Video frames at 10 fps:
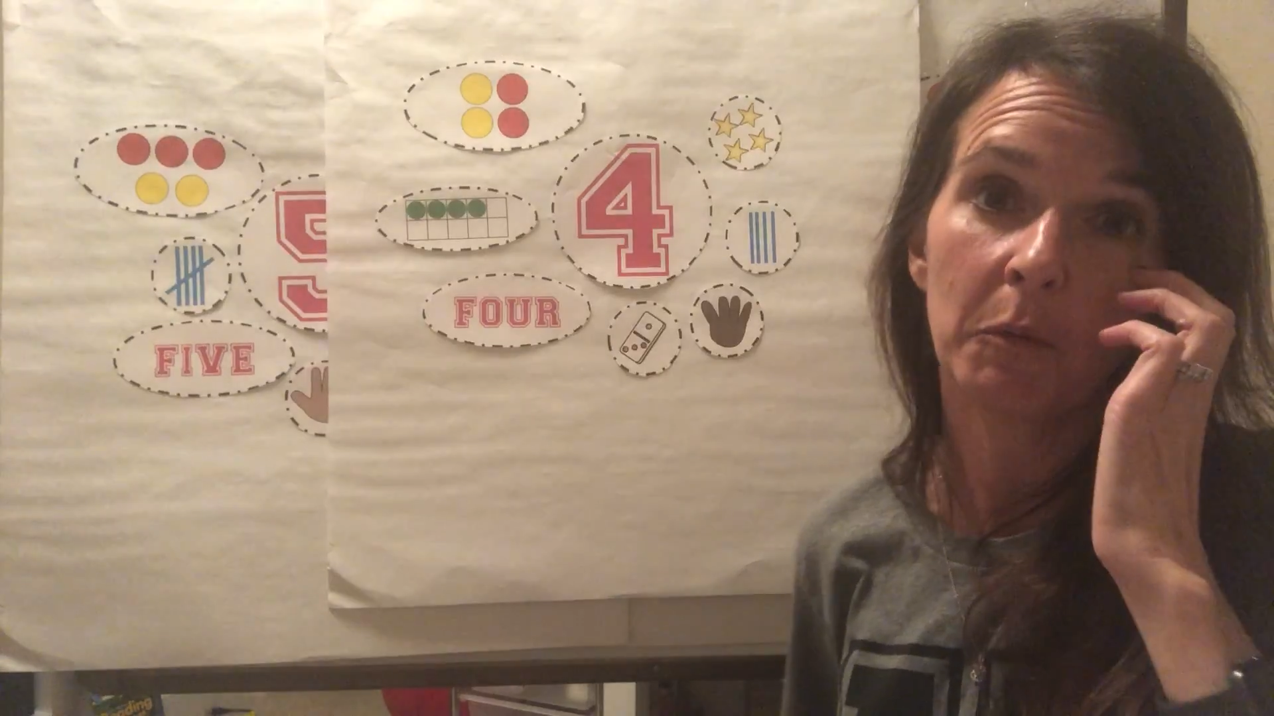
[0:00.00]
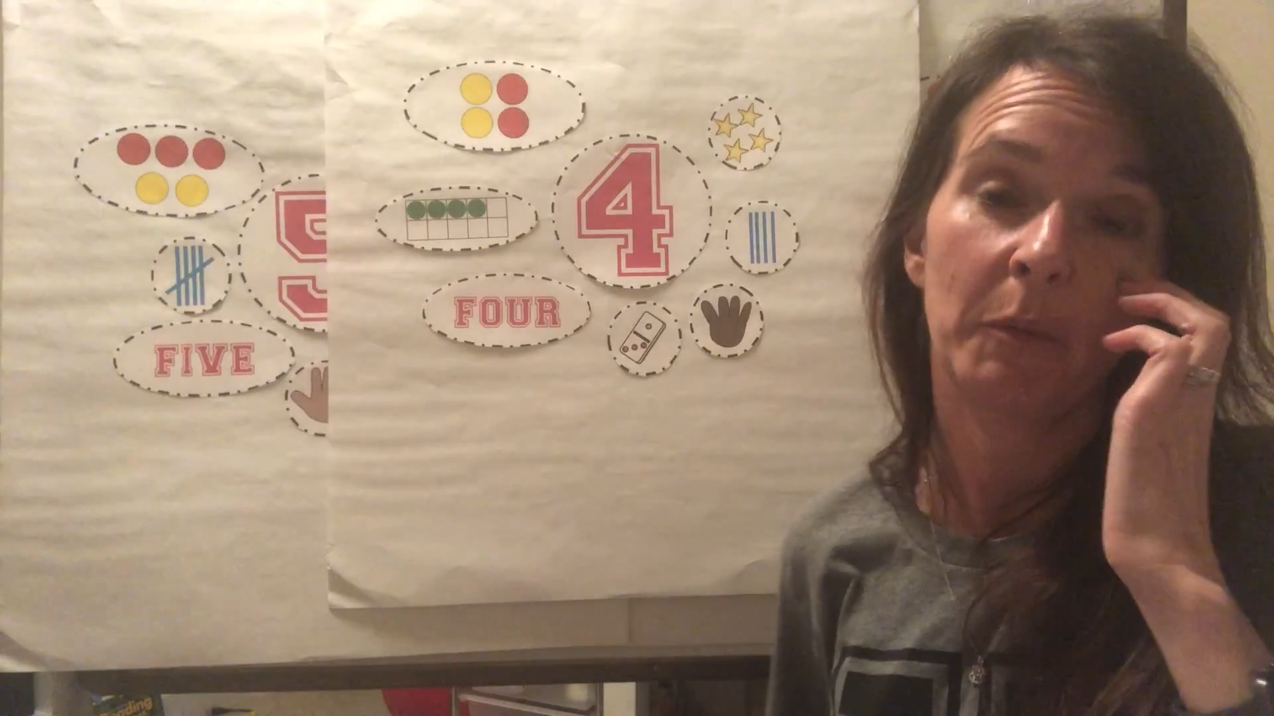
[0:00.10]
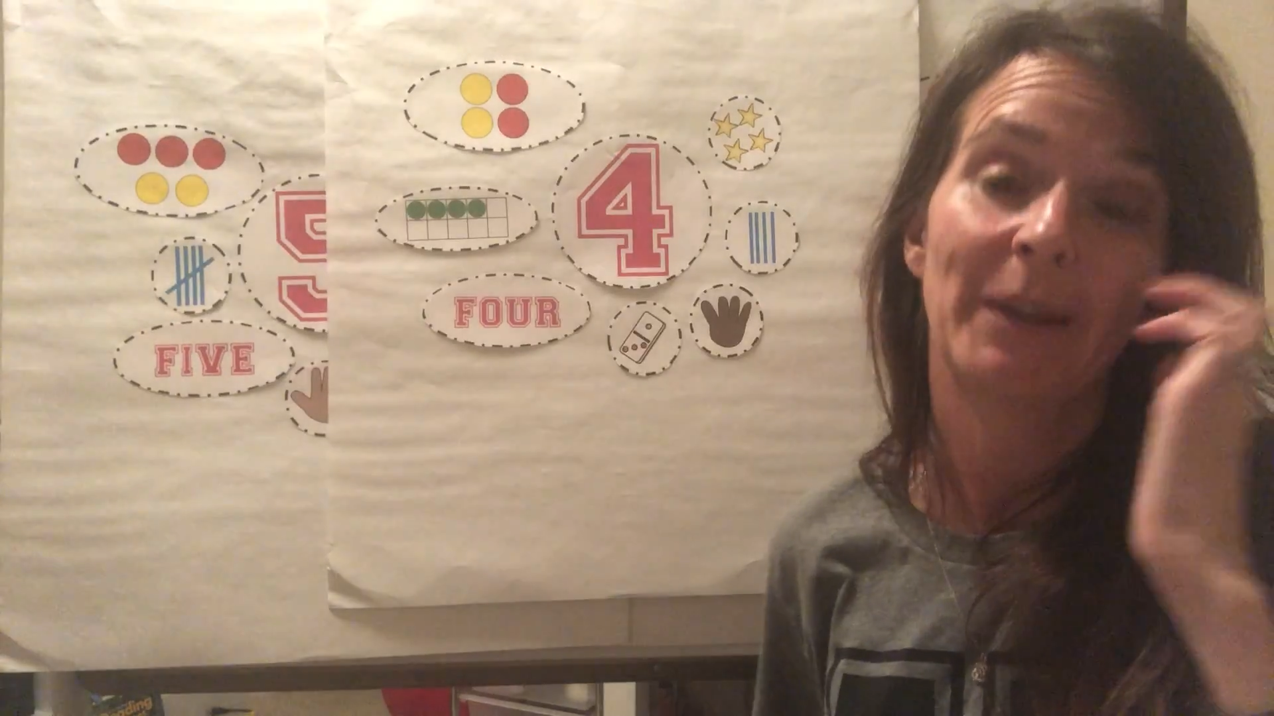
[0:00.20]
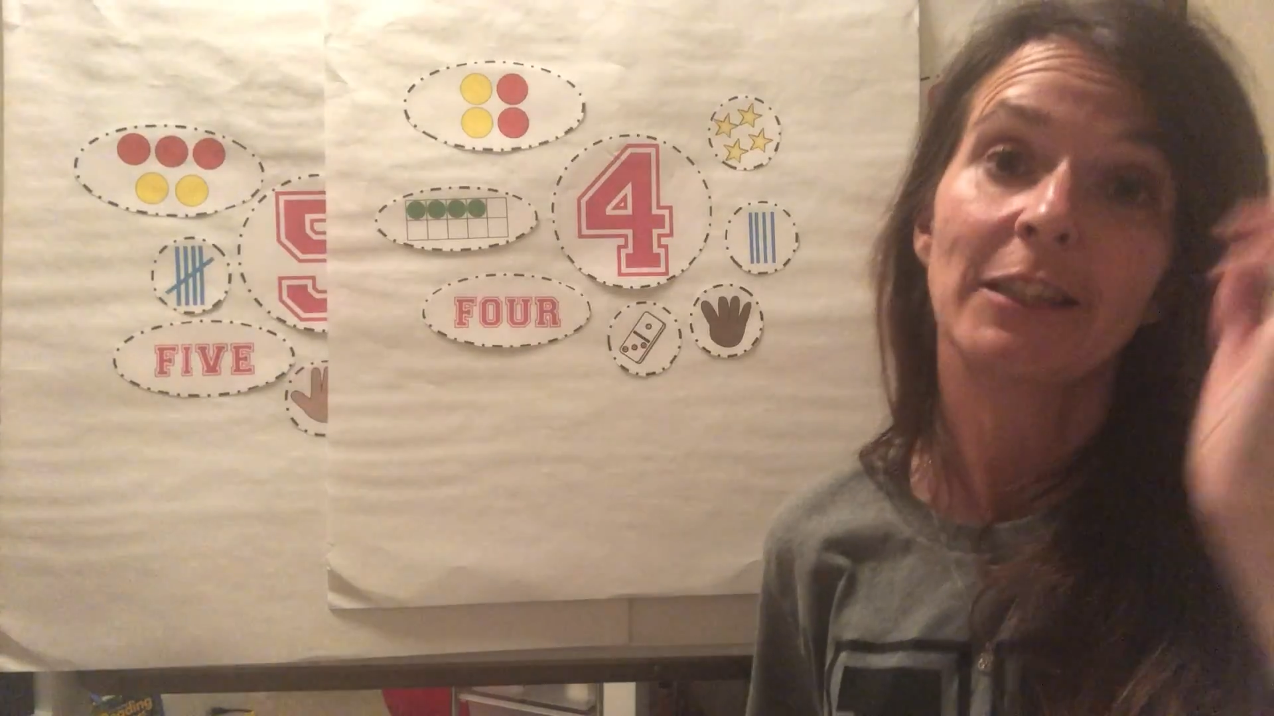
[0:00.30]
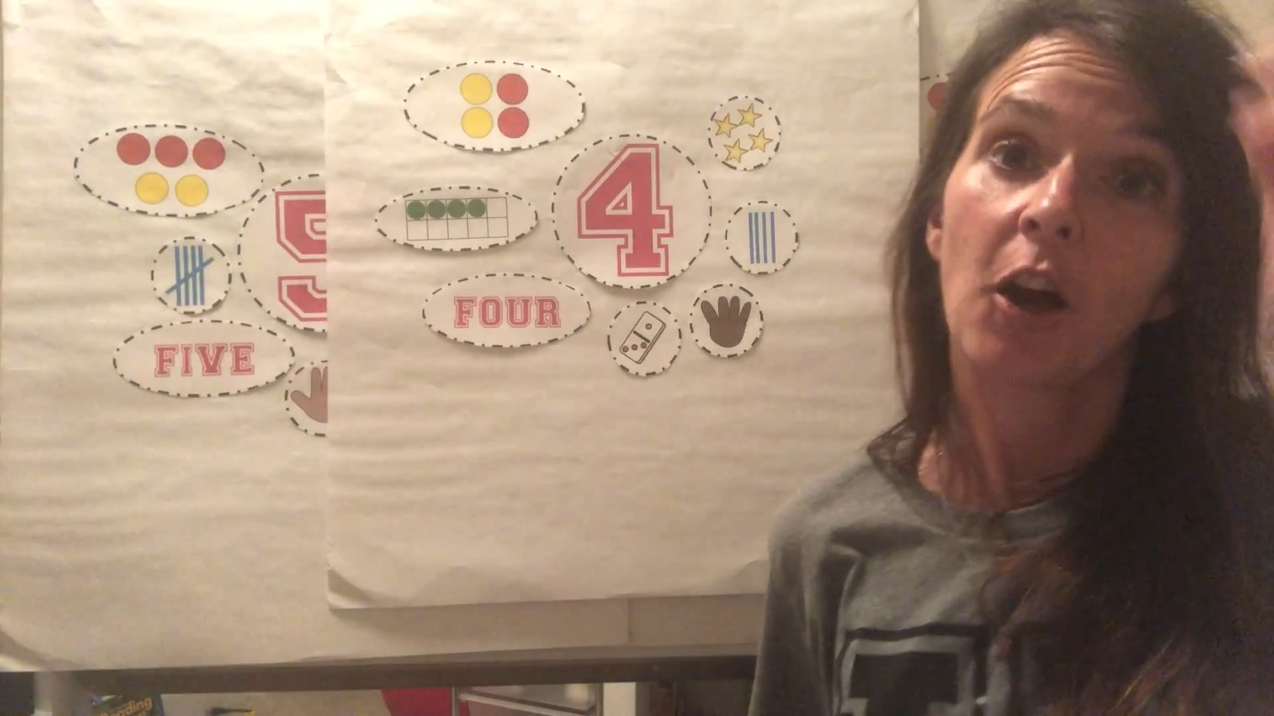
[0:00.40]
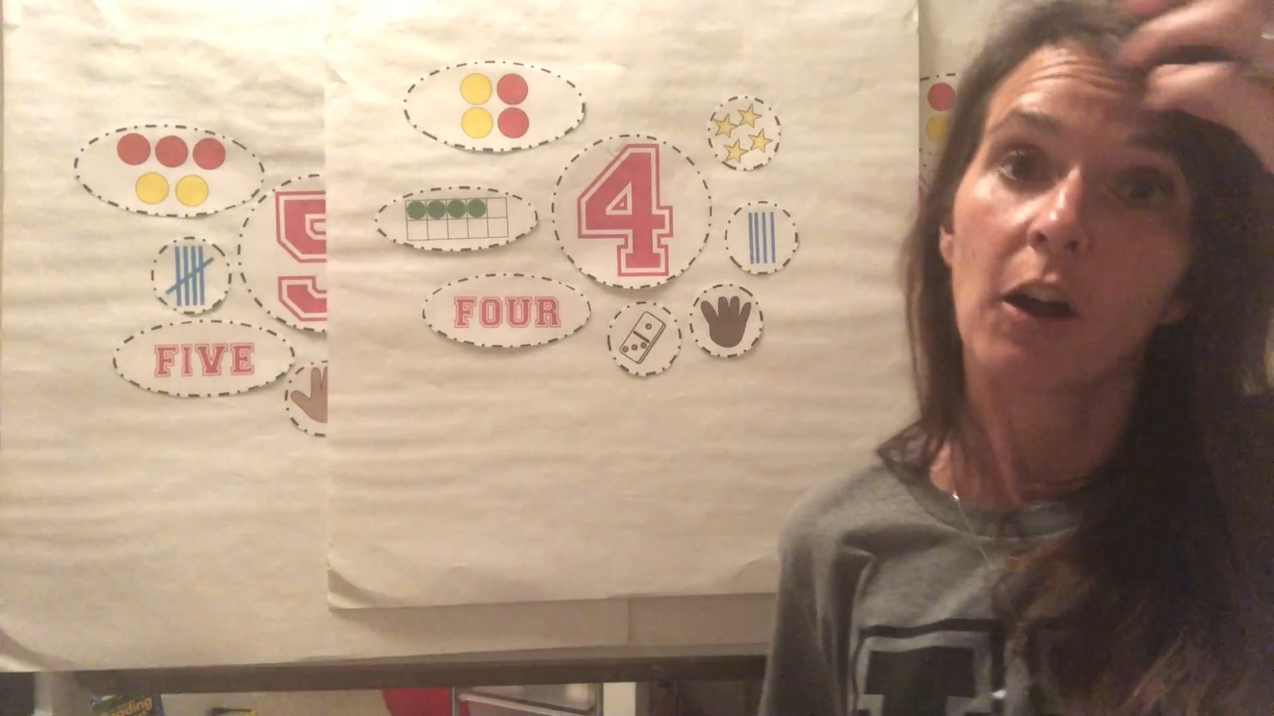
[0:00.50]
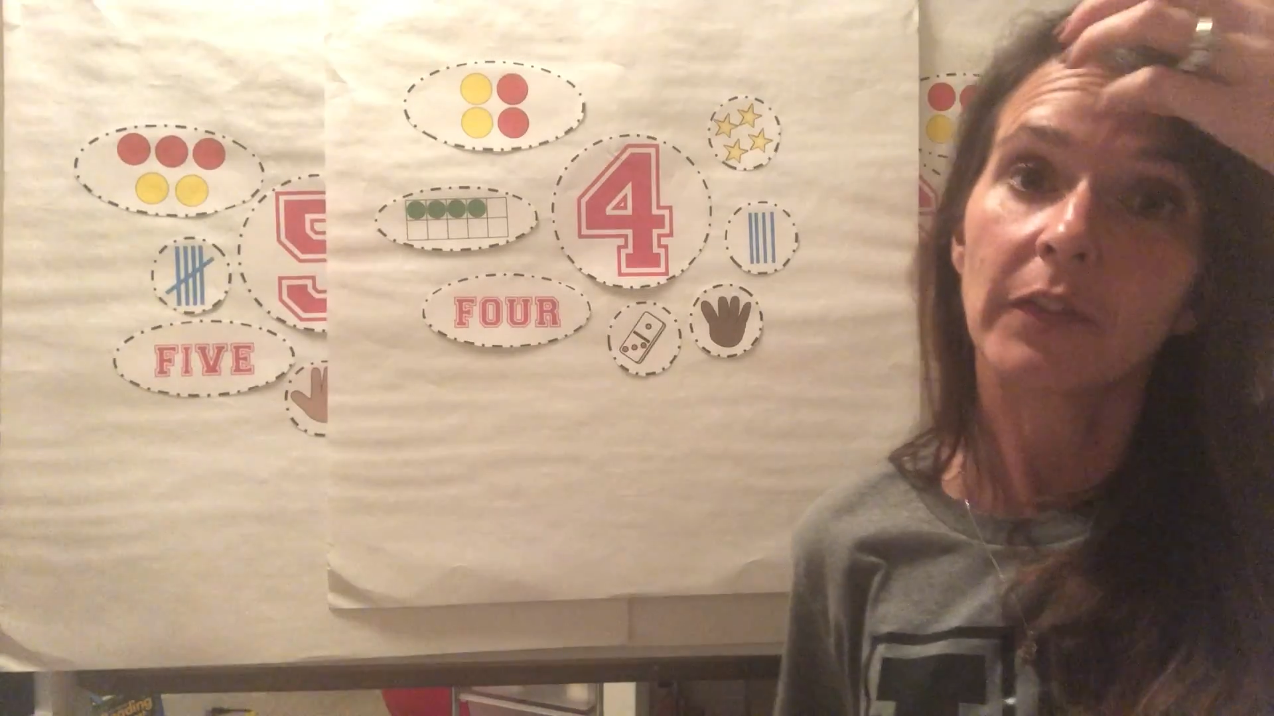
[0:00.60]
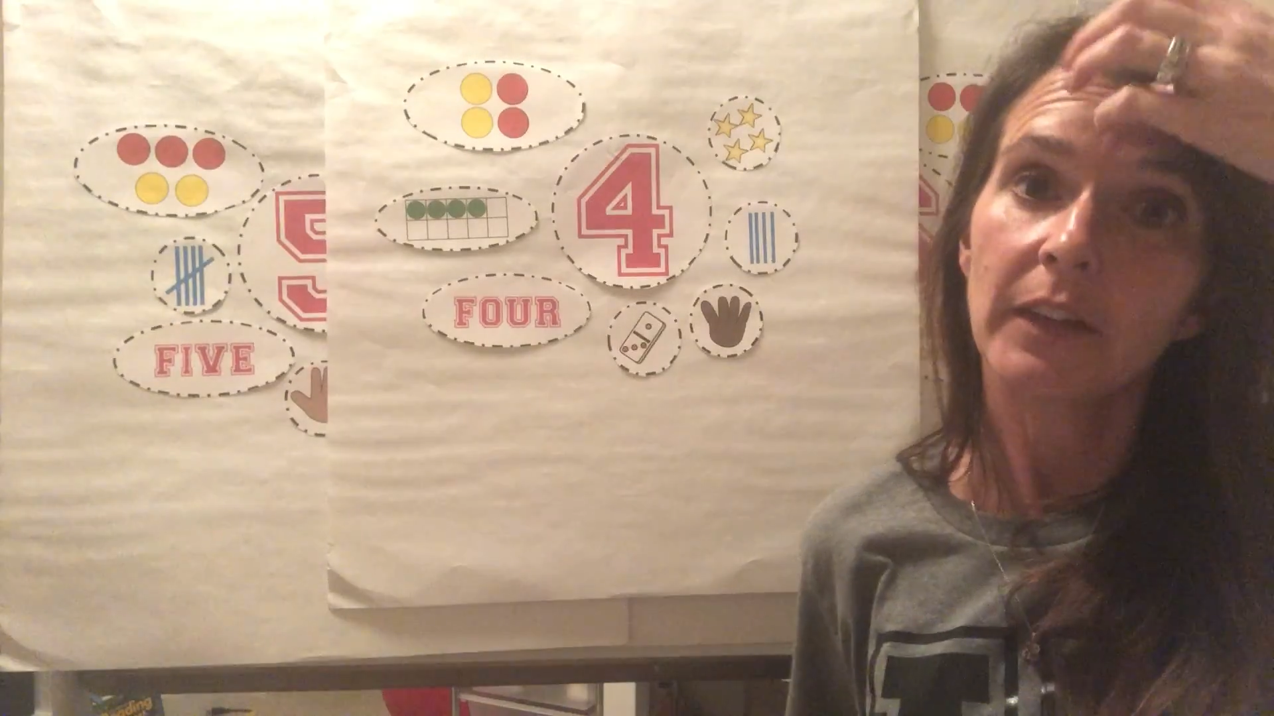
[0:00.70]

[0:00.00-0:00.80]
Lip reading: when we talked